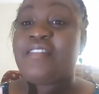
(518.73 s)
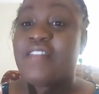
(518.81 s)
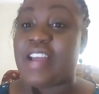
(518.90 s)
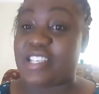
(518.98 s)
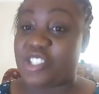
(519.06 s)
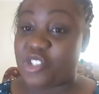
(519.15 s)

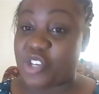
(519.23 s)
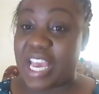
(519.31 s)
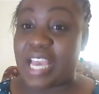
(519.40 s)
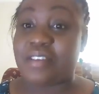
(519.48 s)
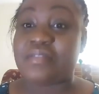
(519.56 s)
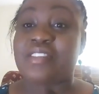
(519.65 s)
Flash
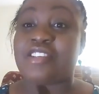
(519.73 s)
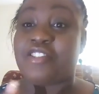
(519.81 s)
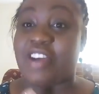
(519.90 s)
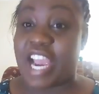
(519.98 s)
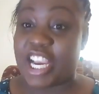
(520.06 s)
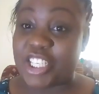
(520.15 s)
drives
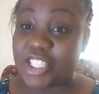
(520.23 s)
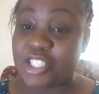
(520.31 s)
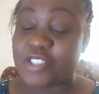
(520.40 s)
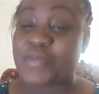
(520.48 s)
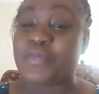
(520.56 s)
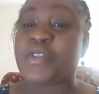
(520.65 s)

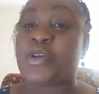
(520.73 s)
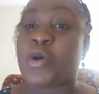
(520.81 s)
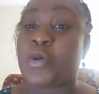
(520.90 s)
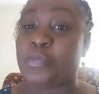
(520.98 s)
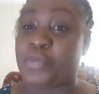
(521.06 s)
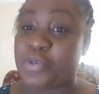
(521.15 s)
crash,
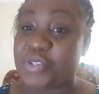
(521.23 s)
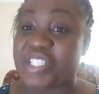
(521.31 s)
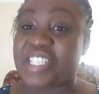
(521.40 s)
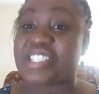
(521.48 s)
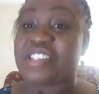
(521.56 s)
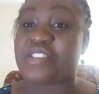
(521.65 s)

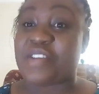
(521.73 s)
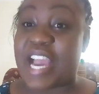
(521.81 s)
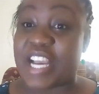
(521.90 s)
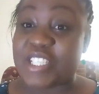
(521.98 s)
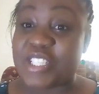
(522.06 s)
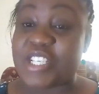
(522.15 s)
computers
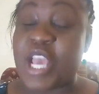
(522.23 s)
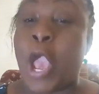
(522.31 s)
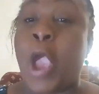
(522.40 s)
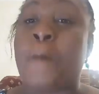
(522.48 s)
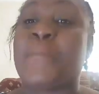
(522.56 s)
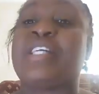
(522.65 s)
crash,
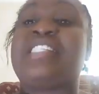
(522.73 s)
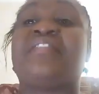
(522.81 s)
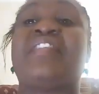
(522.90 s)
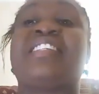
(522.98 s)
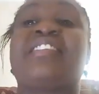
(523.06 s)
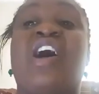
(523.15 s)
but
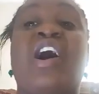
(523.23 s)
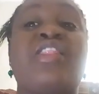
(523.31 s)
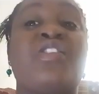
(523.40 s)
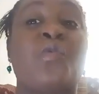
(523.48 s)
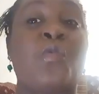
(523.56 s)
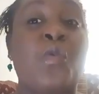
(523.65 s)
if it's
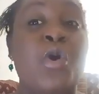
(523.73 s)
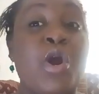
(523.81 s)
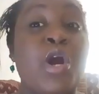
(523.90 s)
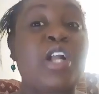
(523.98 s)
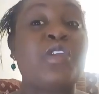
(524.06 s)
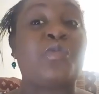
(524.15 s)
on the
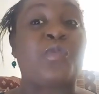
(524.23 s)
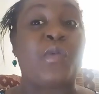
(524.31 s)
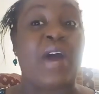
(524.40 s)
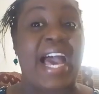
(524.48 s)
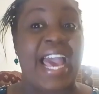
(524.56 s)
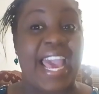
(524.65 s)
World
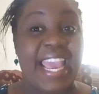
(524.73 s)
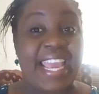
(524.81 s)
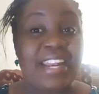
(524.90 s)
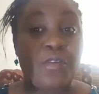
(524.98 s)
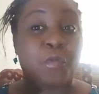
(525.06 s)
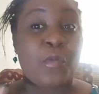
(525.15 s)

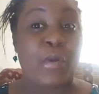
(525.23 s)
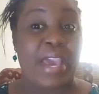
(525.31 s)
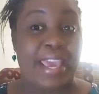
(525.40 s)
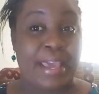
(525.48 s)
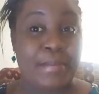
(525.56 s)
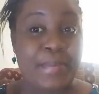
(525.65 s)
Wide
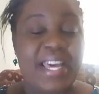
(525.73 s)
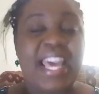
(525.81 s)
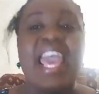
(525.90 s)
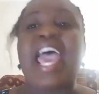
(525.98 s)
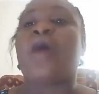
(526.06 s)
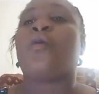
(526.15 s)
Web,
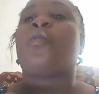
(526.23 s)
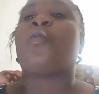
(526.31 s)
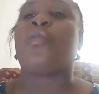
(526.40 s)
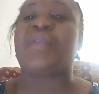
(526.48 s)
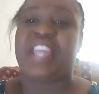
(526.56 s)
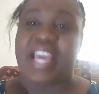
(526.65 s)

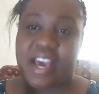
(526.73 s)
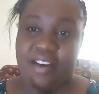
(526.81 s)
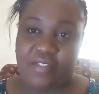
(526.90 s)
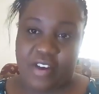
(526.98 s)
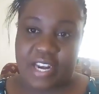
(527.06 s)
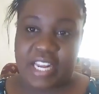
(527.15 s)
we
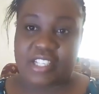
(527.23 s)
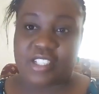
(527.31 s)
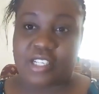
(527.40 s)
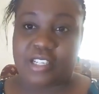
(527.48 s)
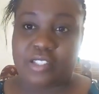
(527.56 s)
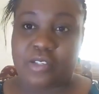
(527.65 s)
have
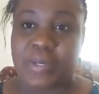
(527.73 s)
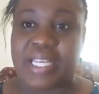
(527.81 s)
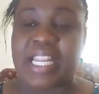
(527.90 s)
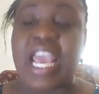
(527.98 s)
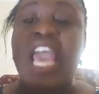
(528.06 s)
connection to it.